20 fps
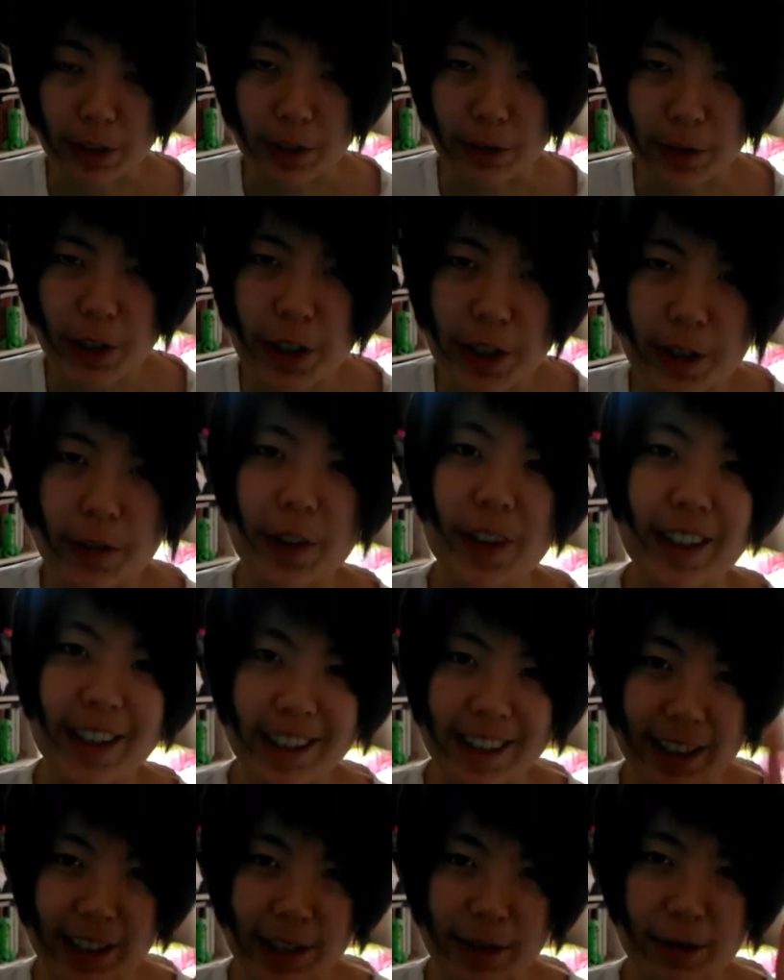First of all, like
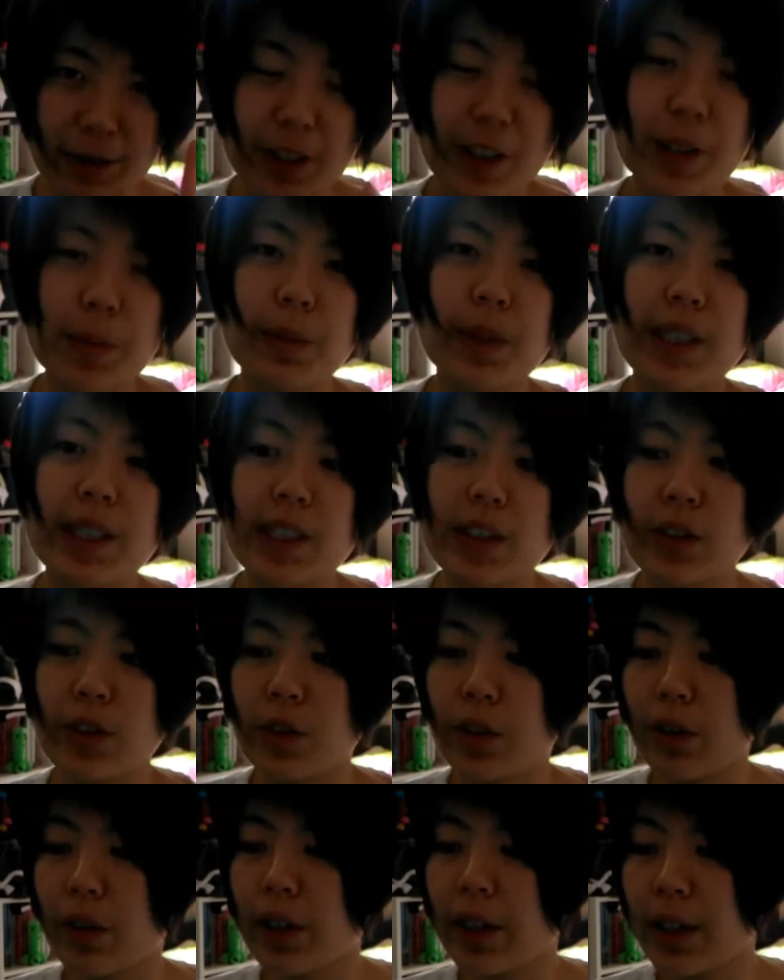that's the first place you should
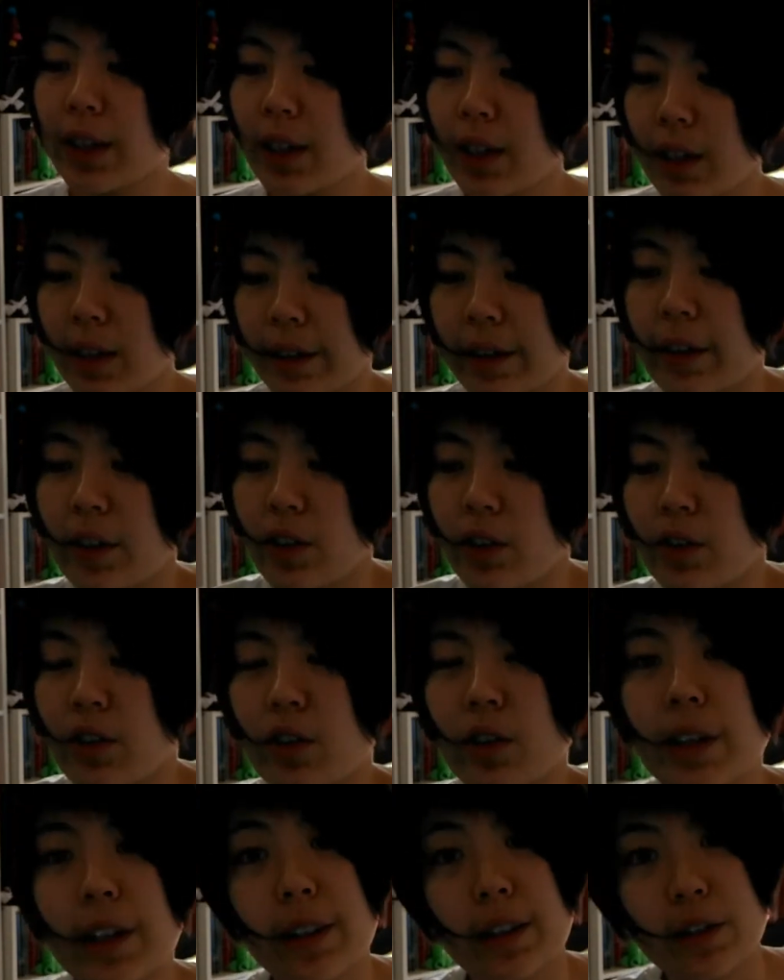look, is to look
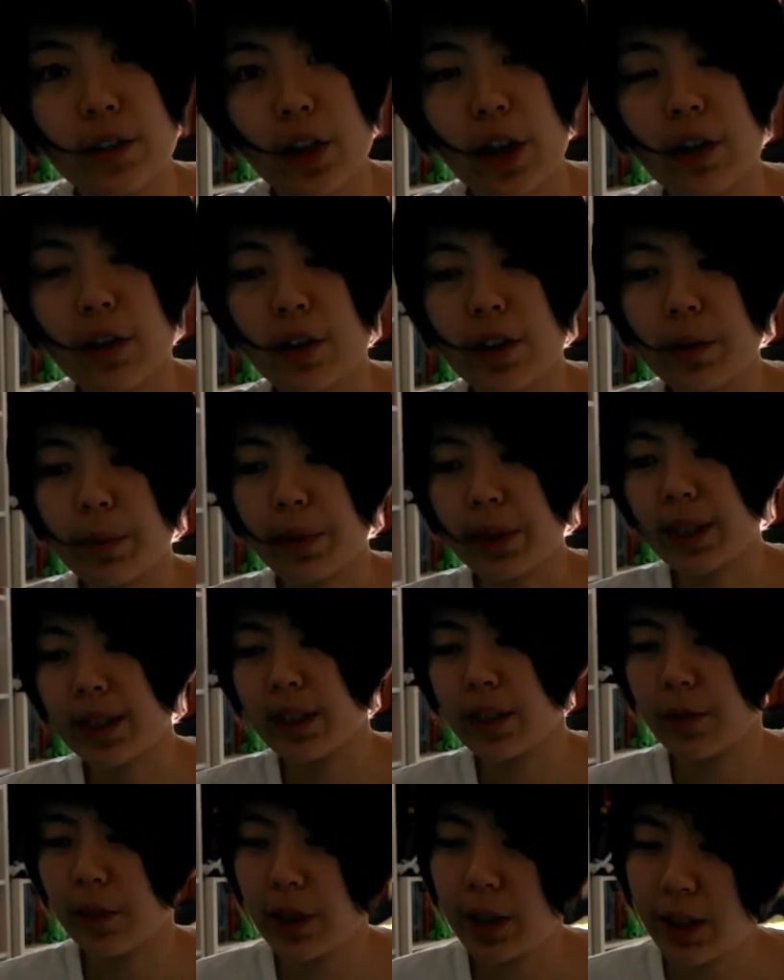at your childhood, because I
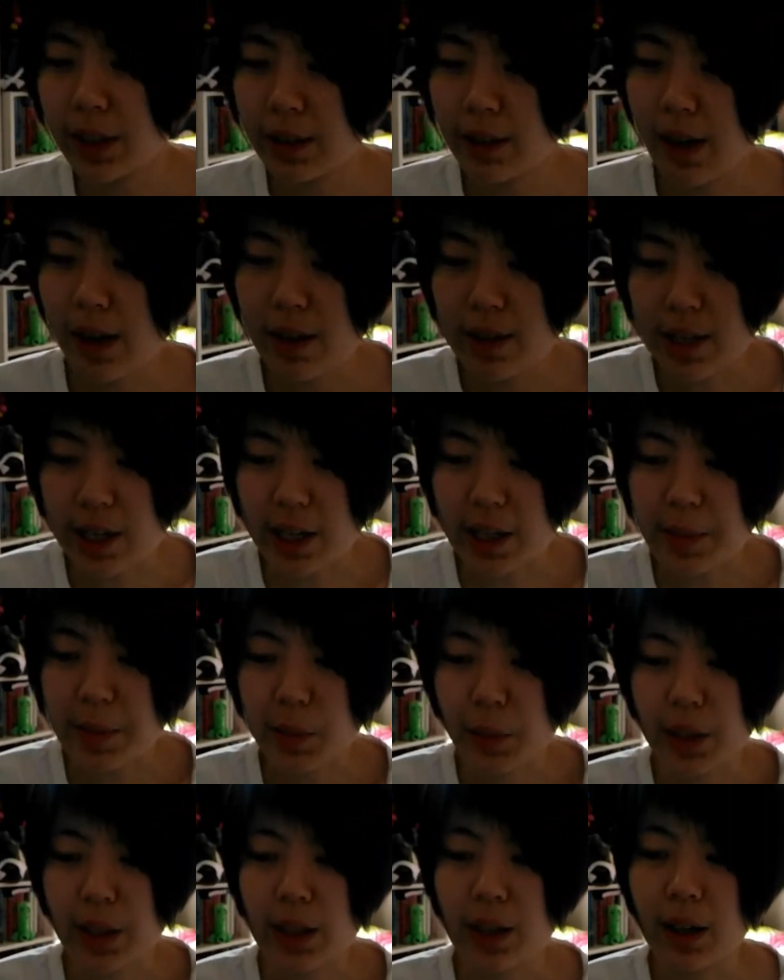feel like a lot of times
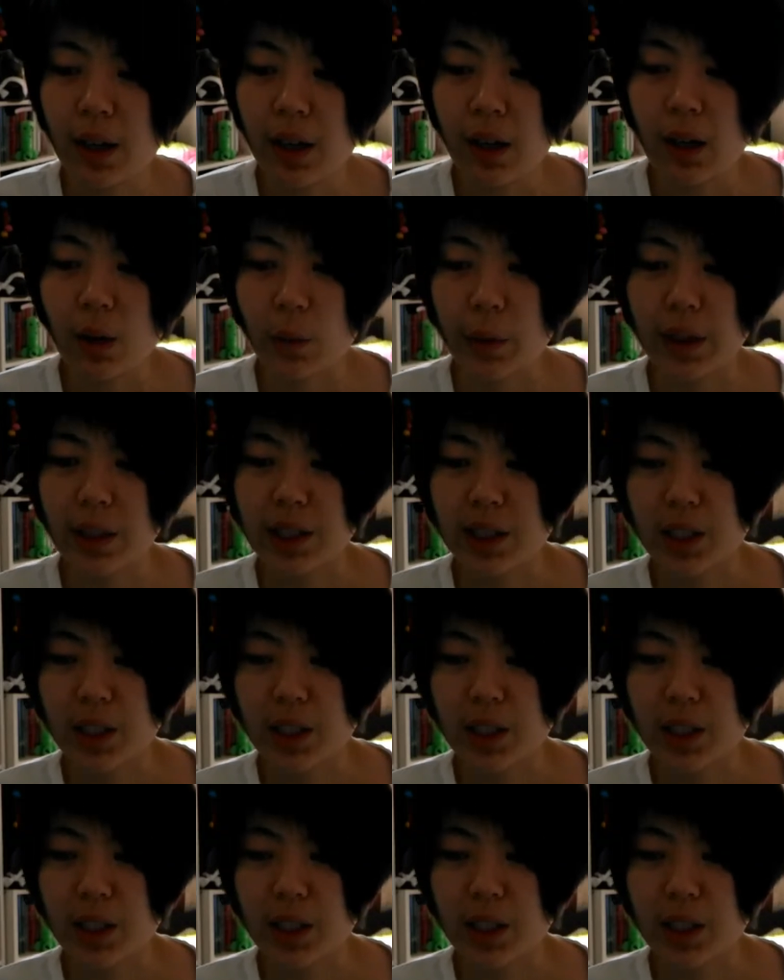when we